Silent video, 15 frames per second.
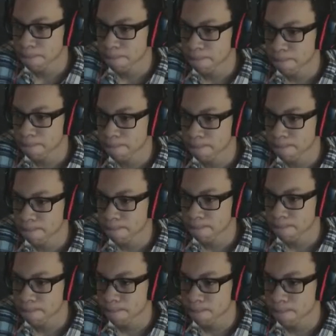
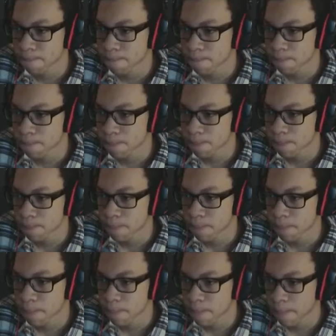
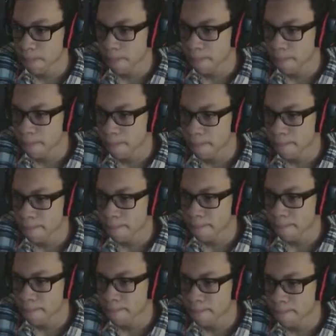
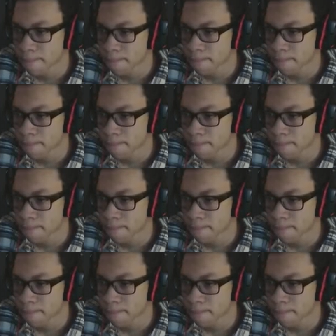Nobody speaks.